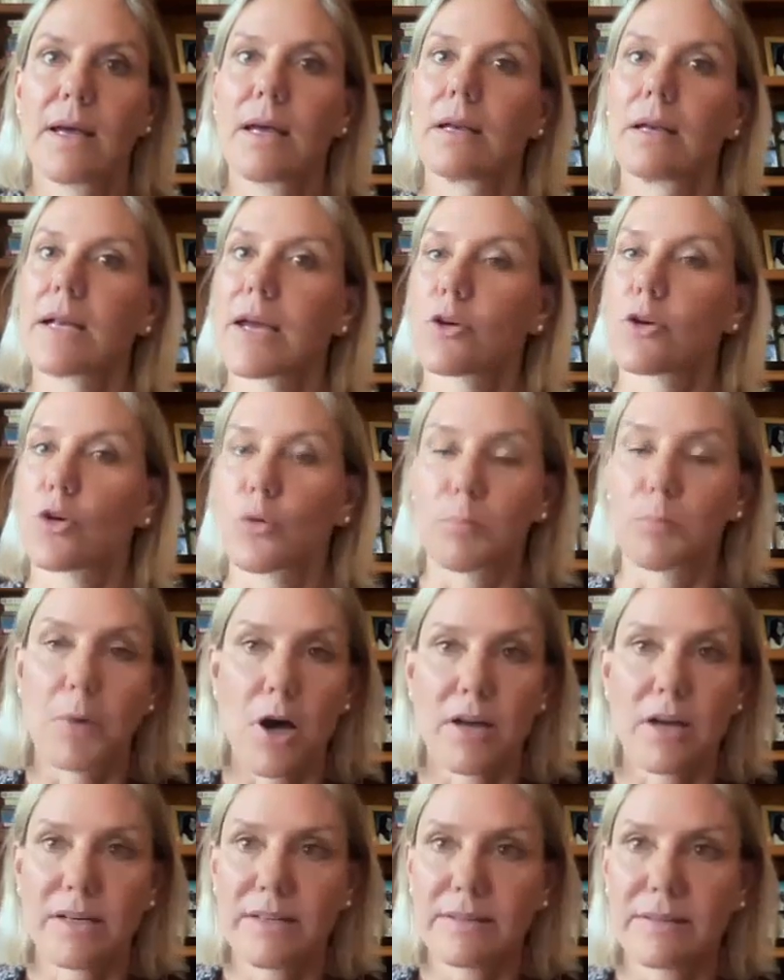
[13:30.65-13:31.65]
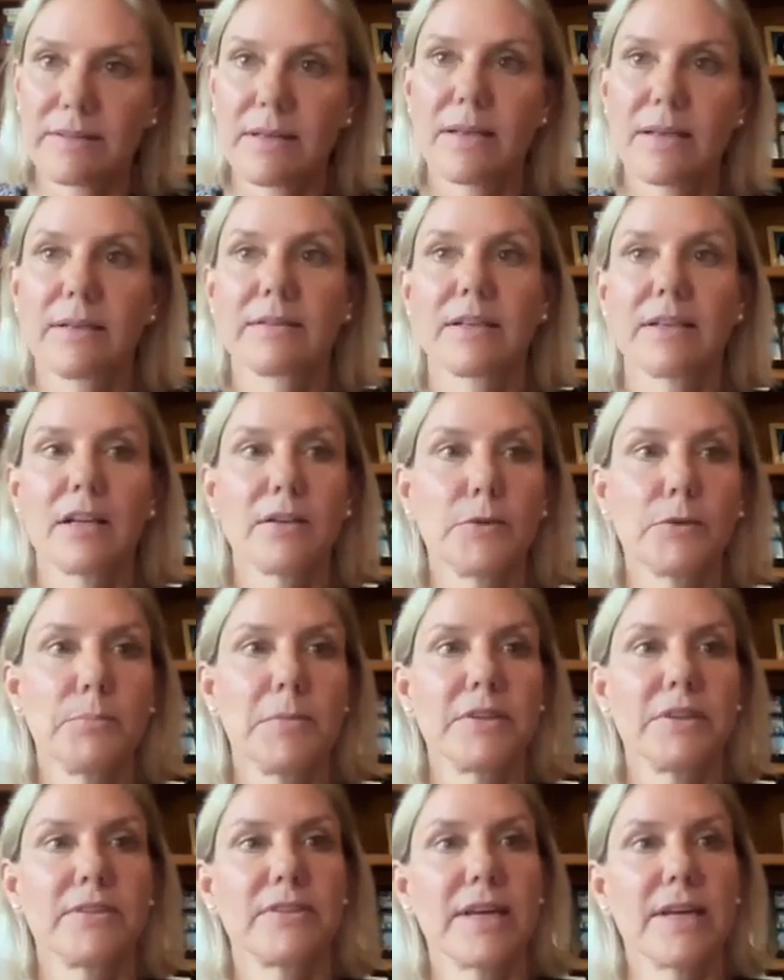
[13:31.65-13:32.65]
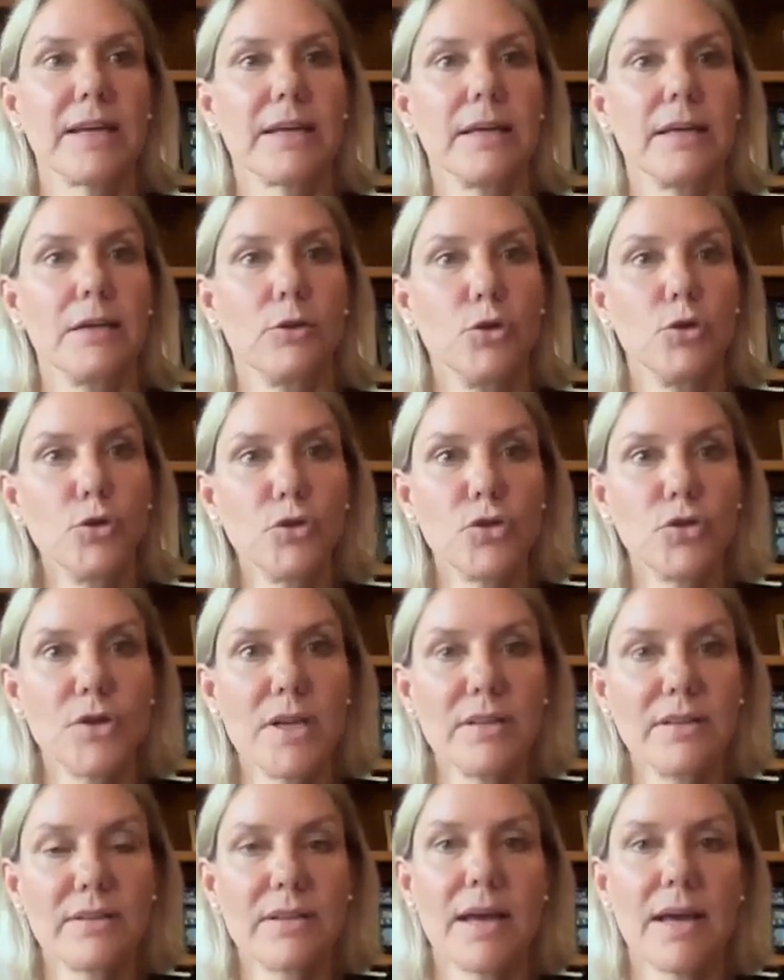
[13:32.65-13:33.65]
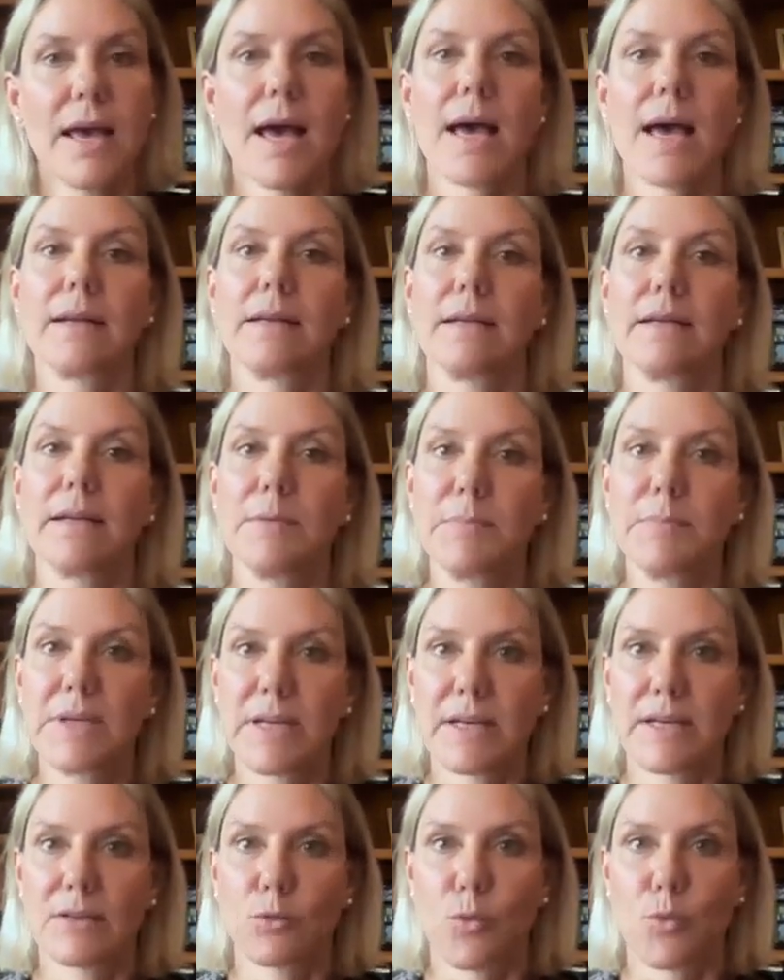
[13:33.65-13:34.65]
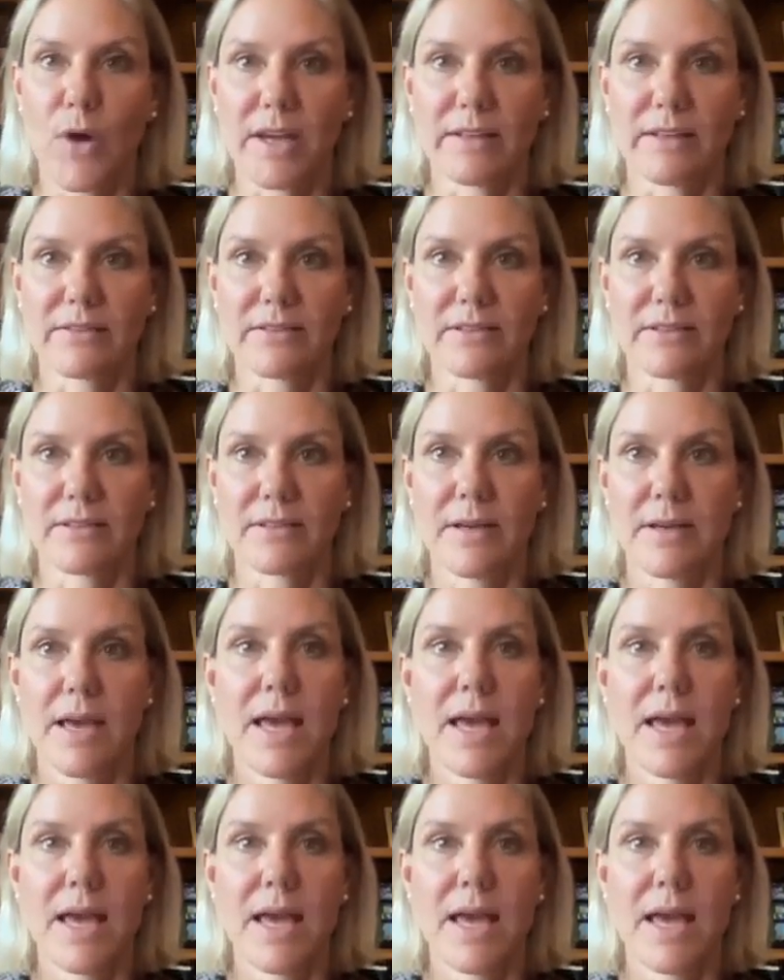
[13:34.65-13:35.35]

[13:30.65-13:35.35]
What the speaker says: Like our bodies, cells must take in nutrients and eliminate wastes.